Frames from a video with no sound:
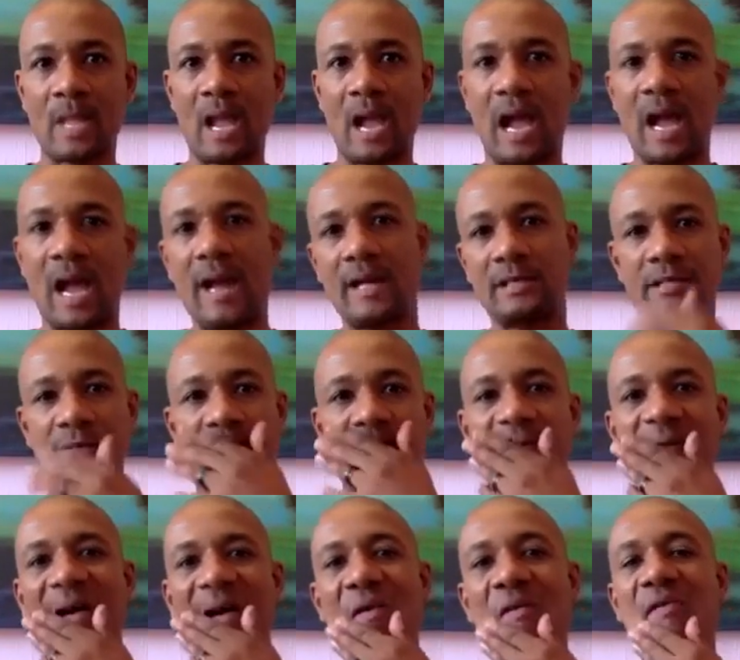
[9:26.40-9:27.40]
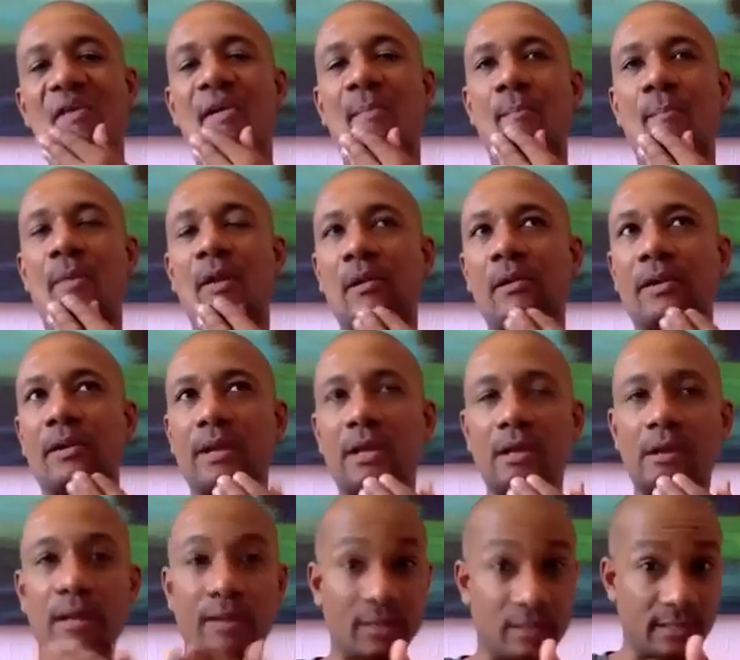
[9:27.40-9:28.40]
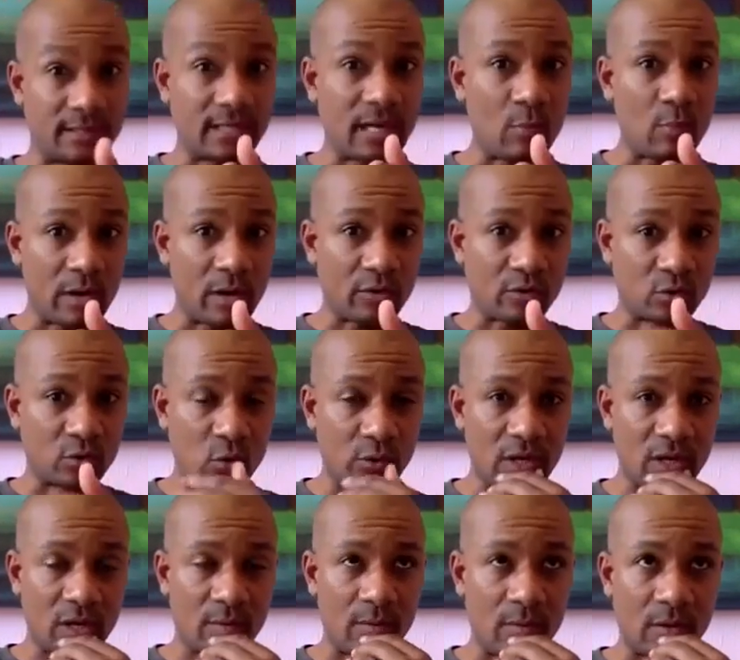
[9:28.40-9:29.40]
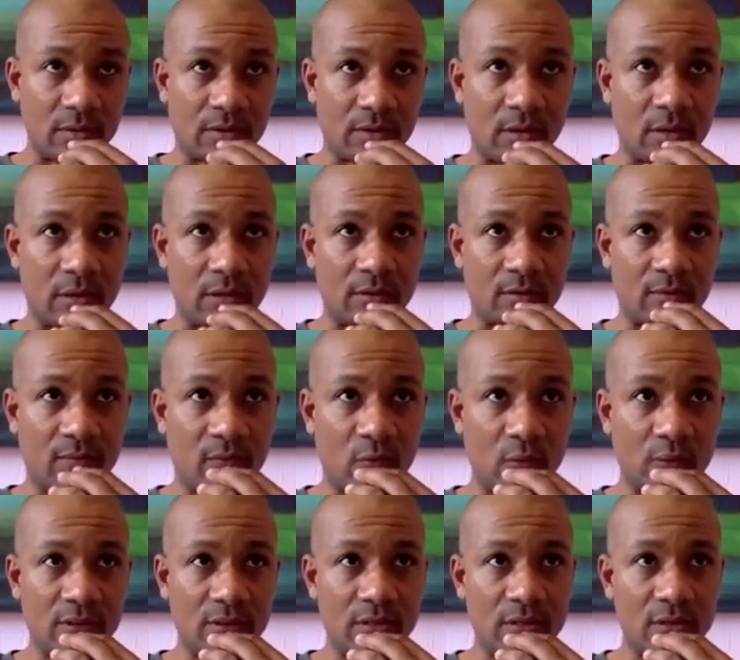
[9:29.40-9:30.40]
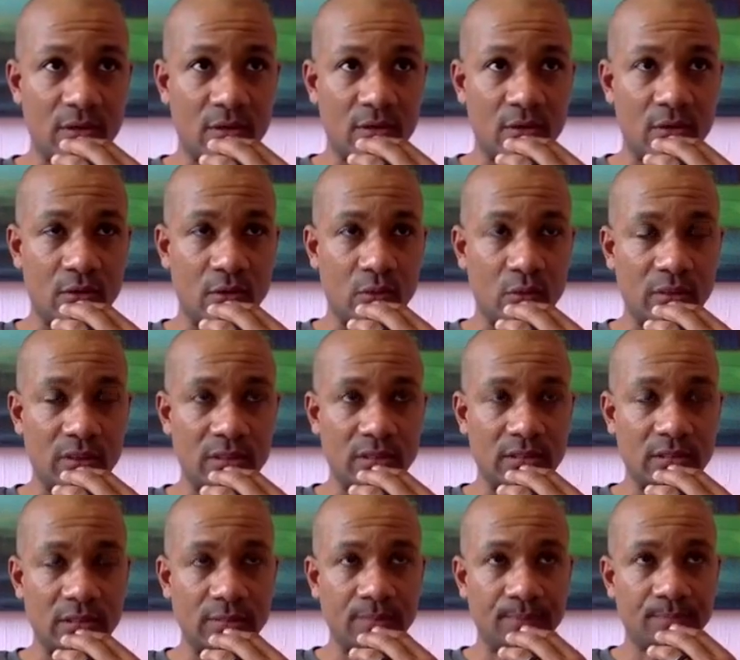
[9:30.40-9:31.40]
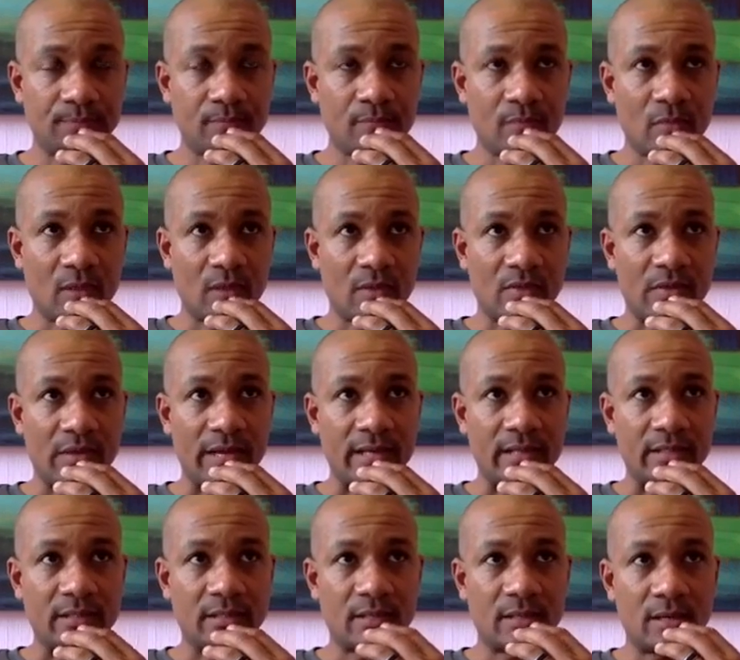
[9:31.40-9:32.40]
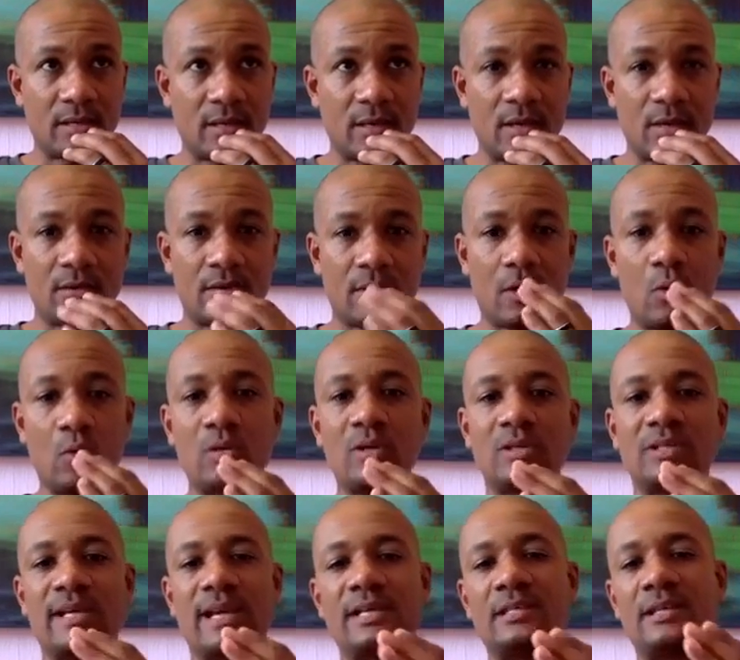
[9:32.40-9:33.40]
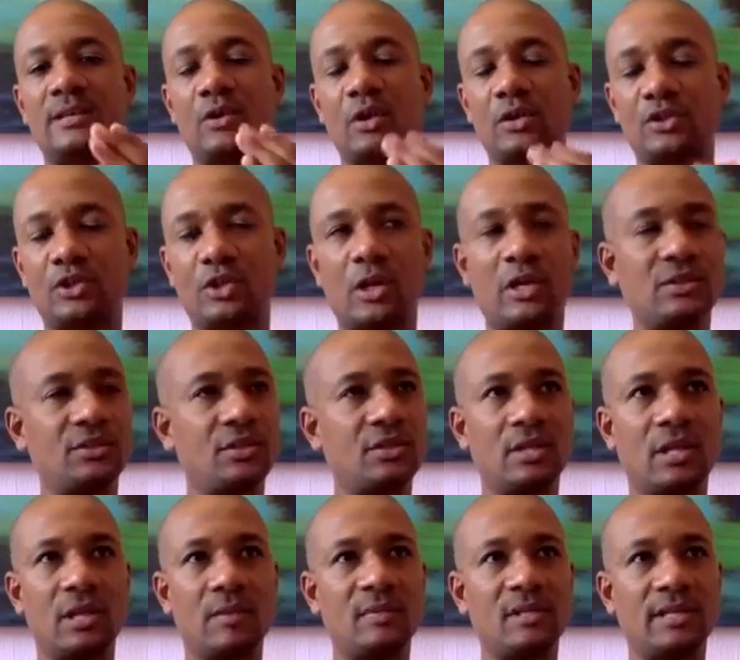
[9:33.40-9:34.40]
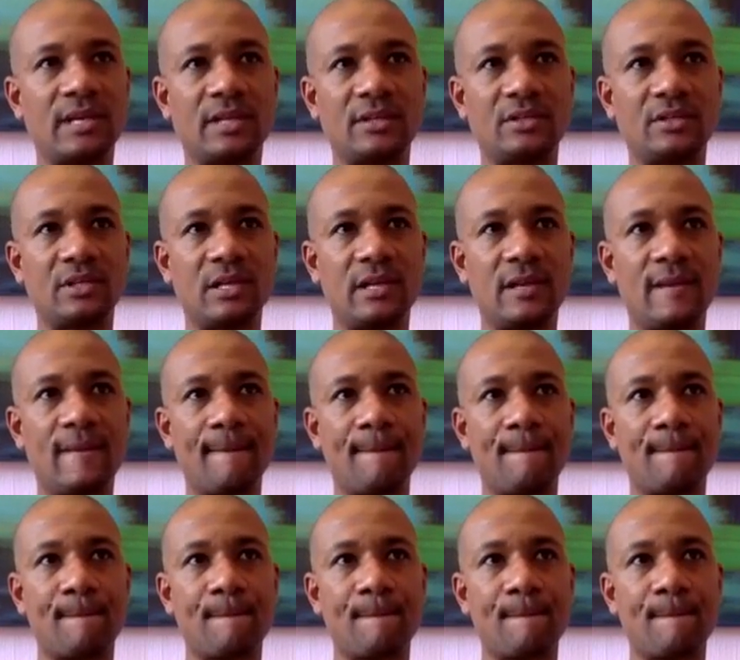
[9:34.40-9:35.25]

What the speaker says: I actually found a building, the same one I was talking about, the 14 units, that the owner's actually not charging them. He's actually,